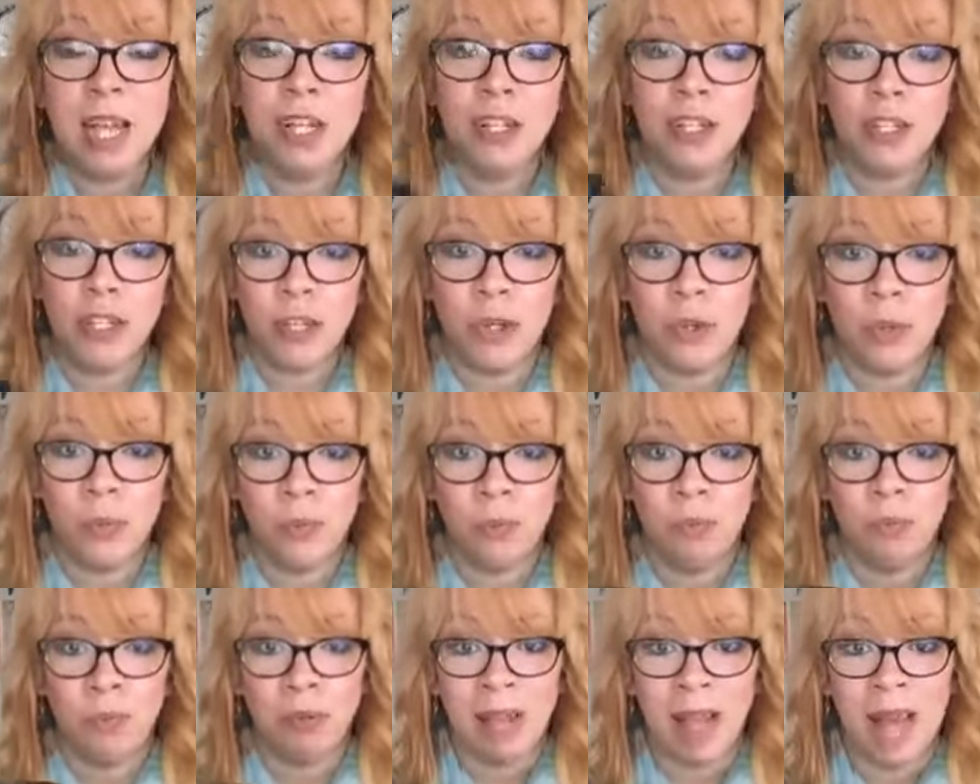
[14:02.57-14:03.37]
And
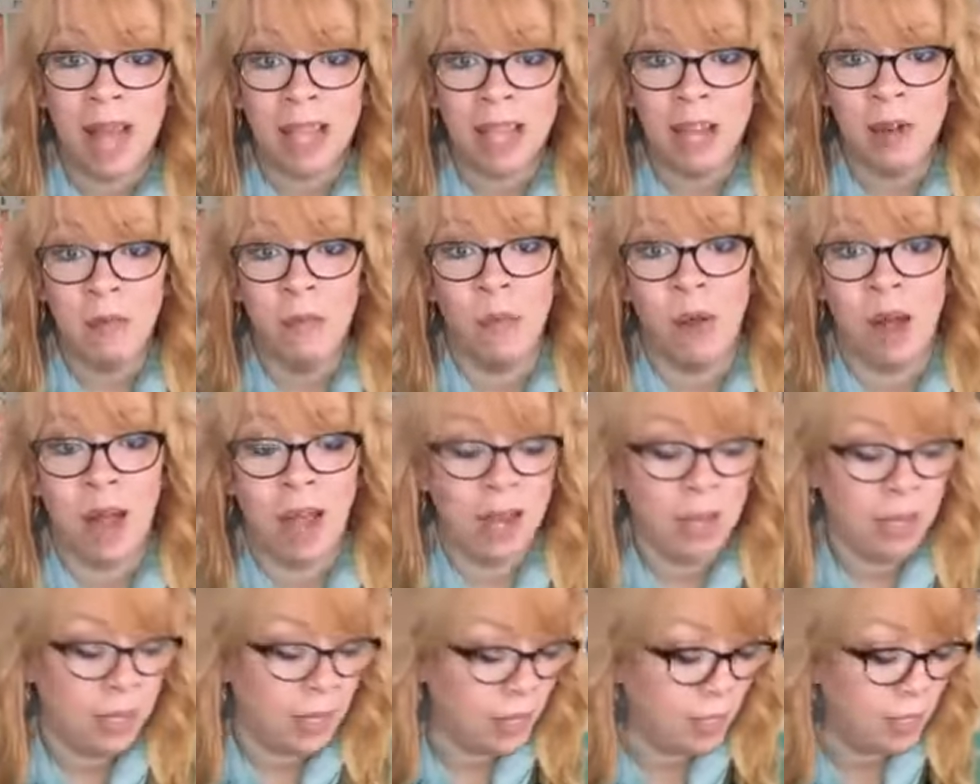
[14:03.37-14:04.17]
so black and
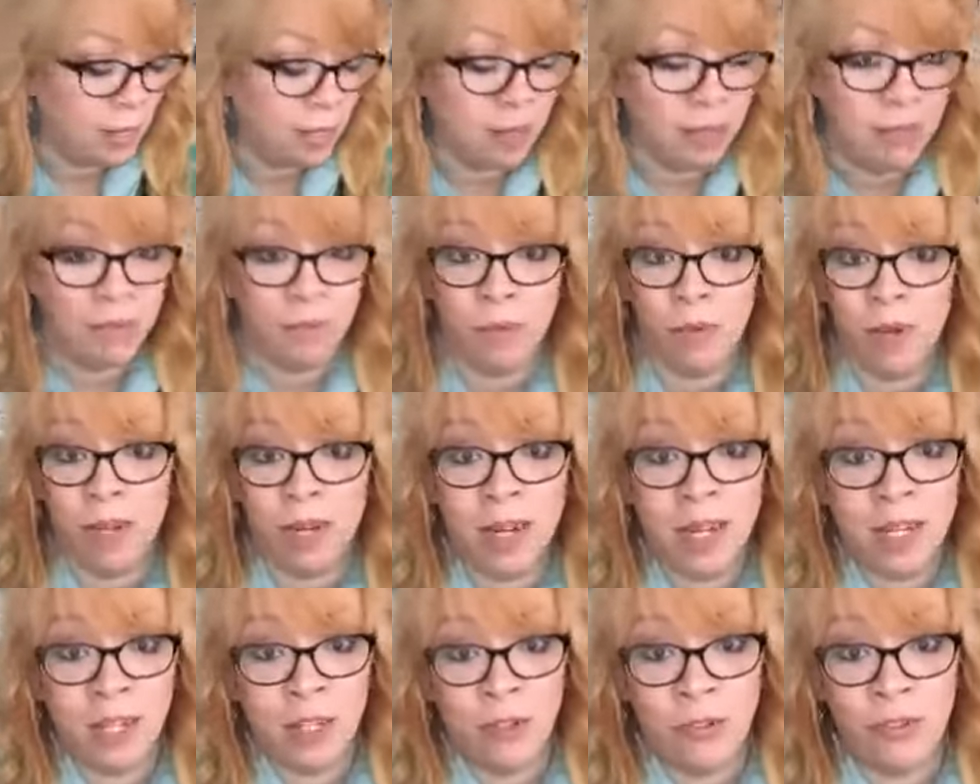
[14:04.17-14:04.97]
white is
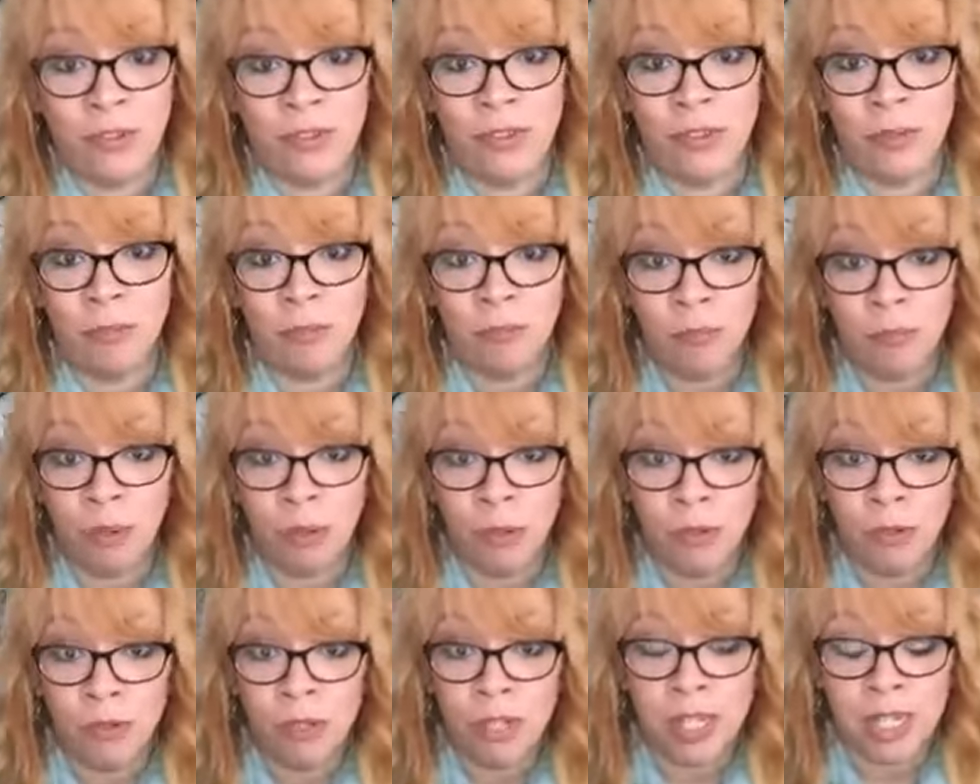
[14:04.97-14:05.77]
what I use the
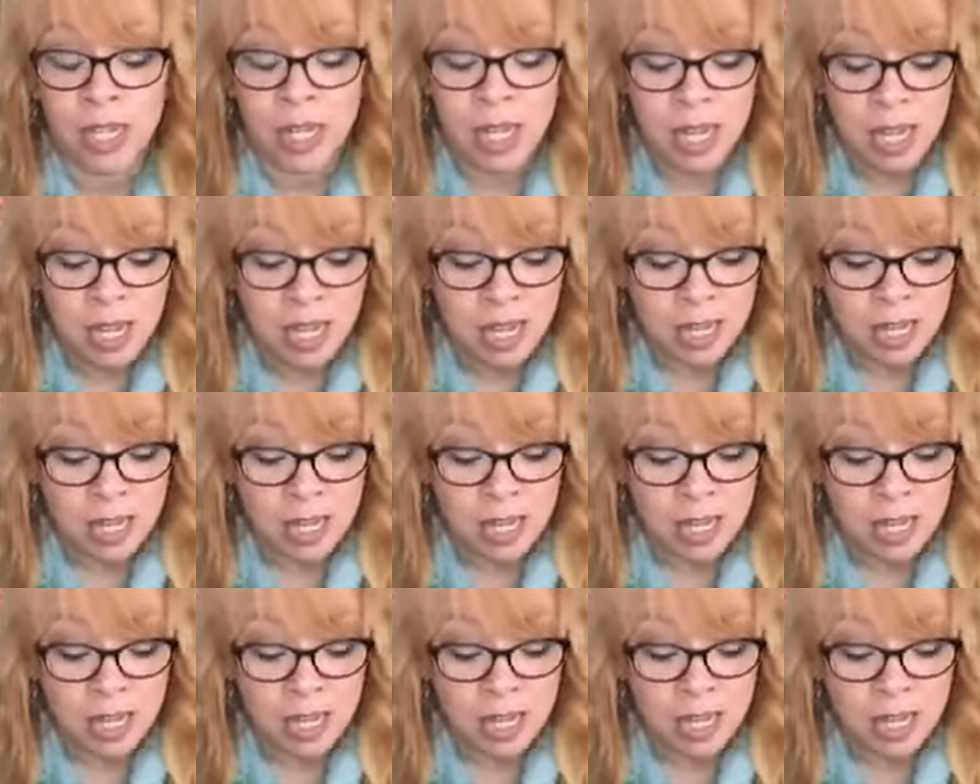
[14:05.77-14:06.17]
most.